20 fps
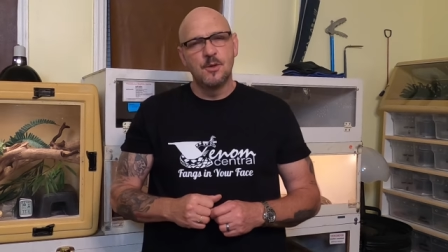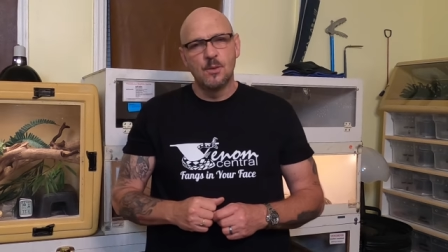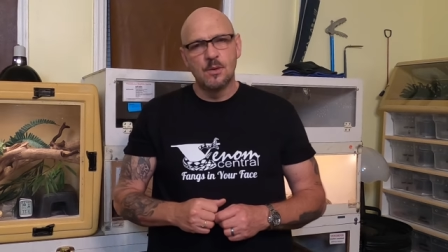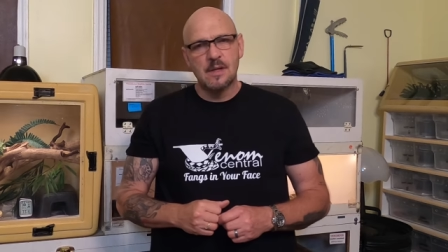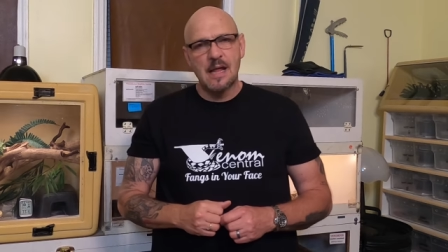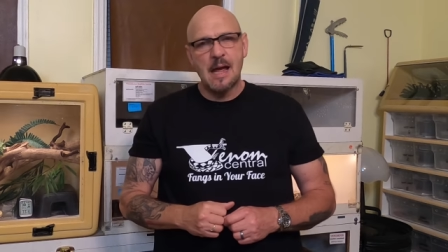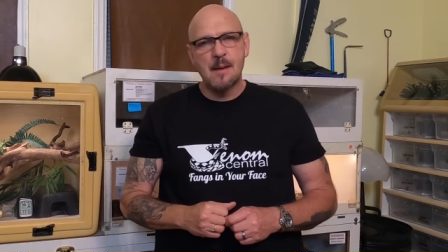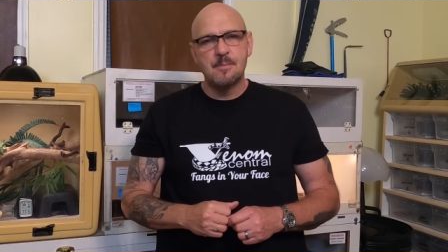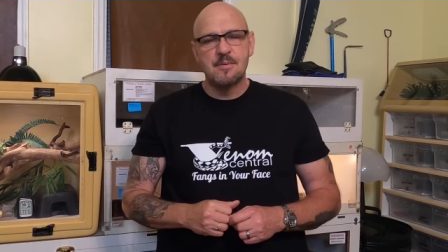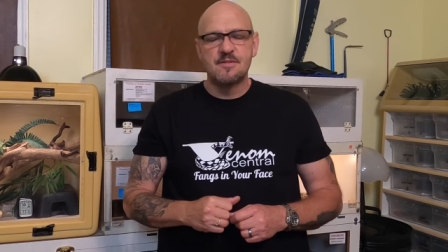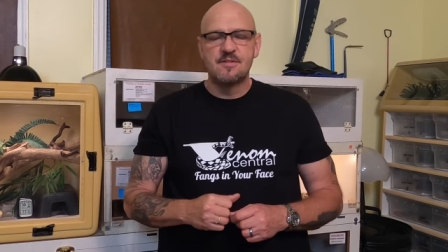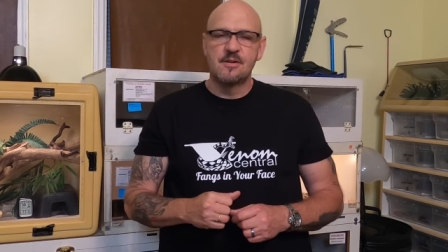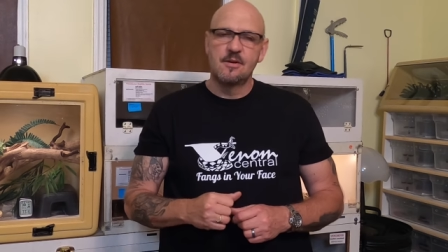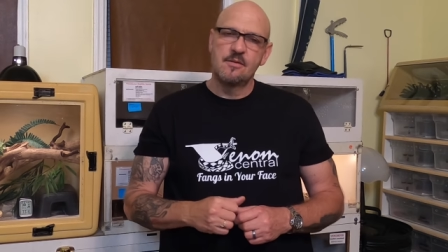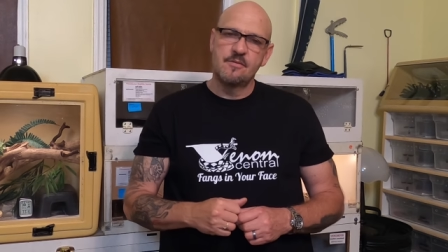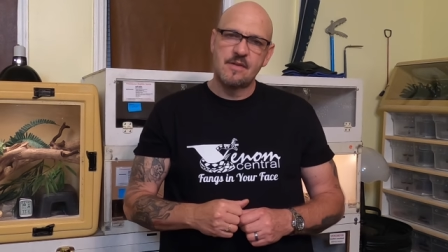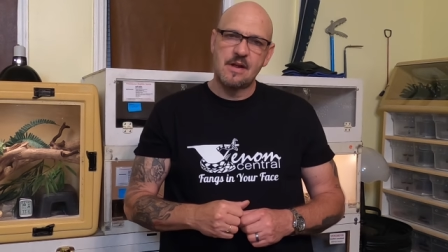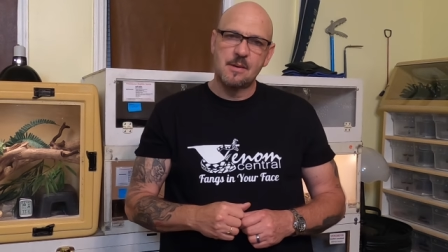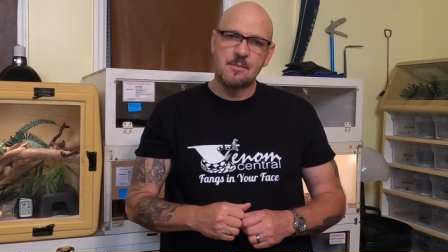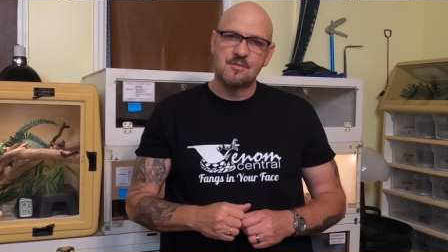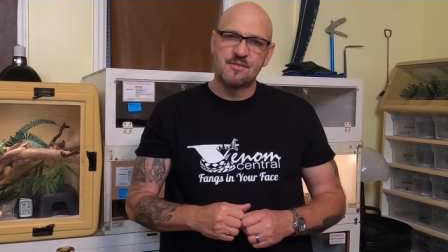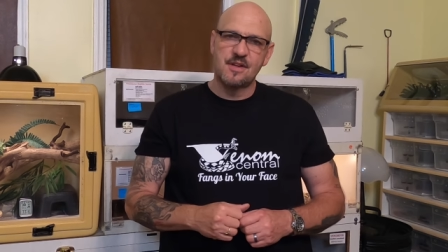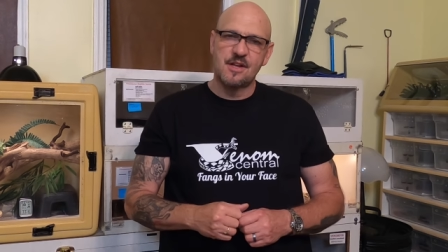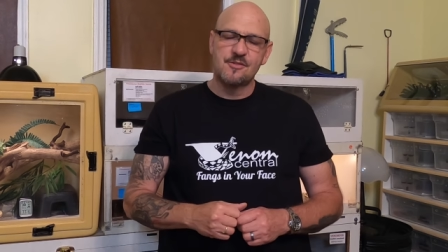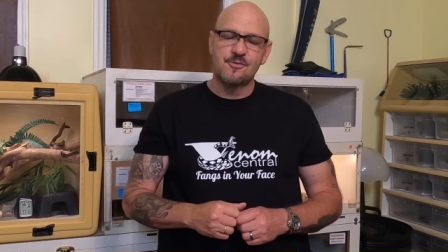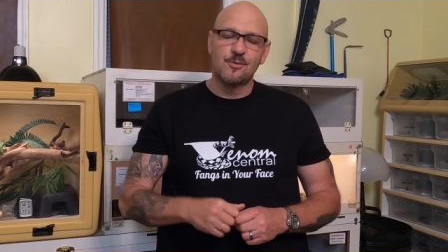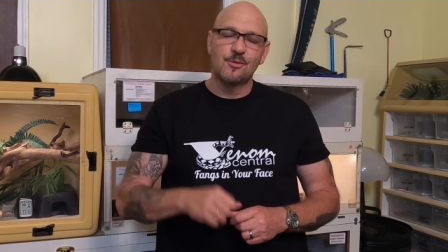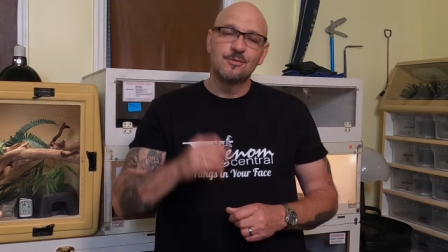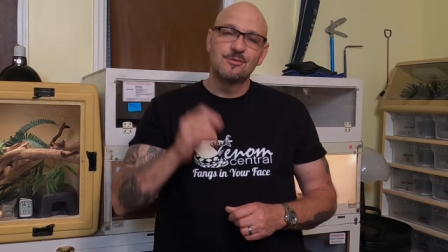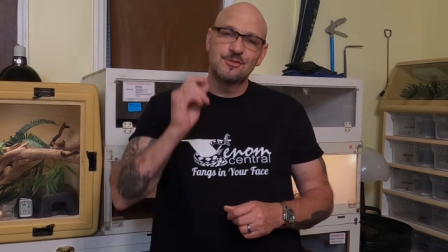new Elapids here at Venom
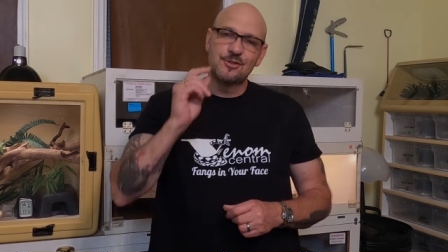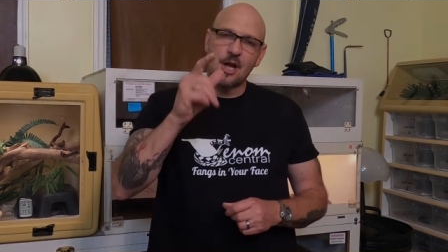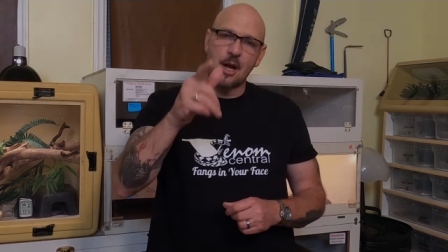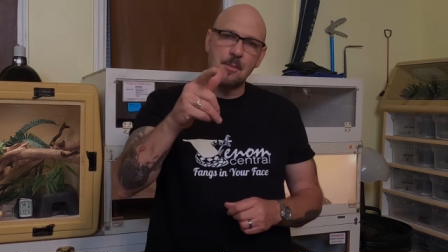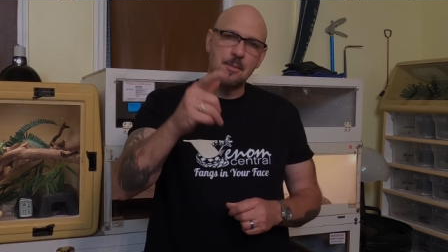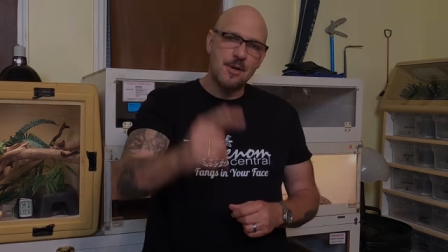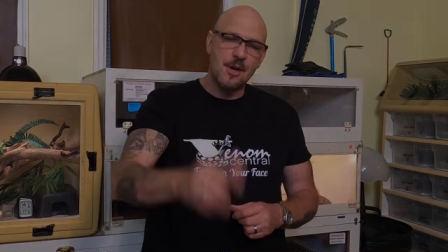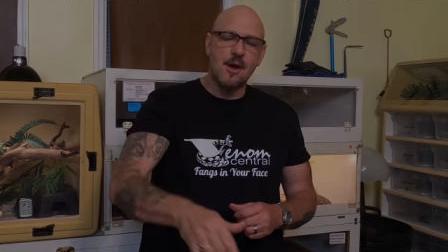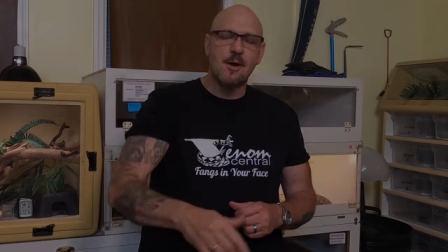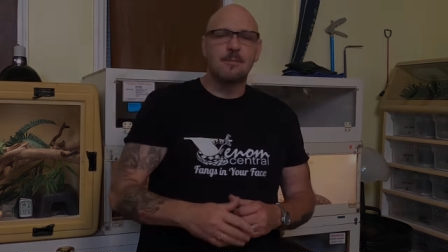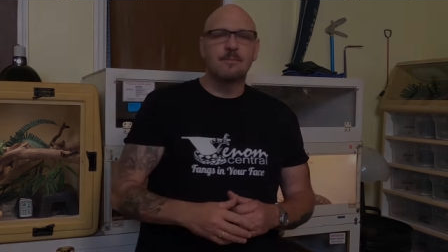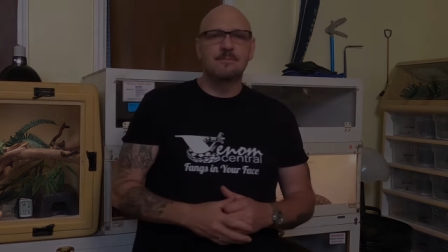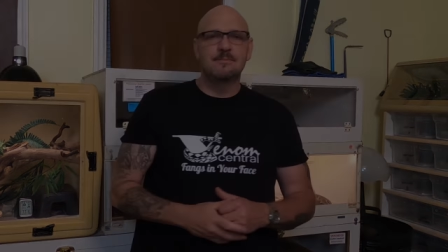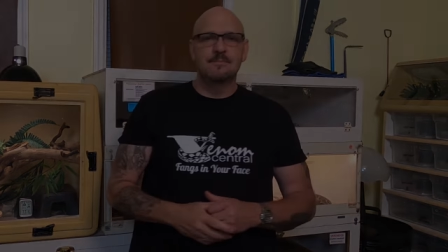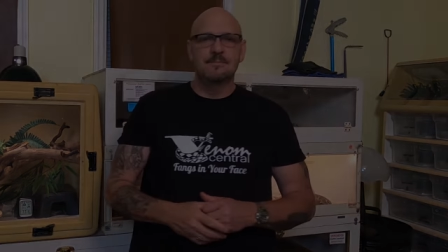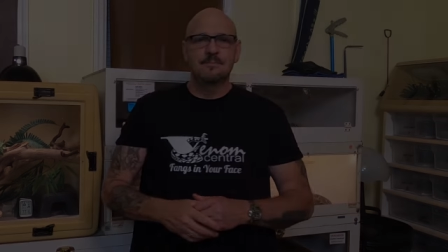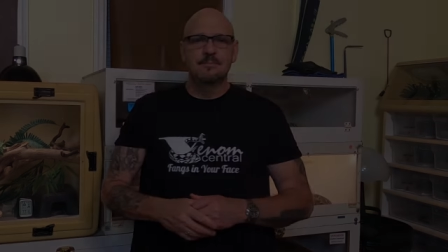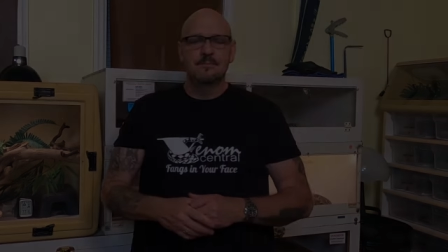Central. It's coming up.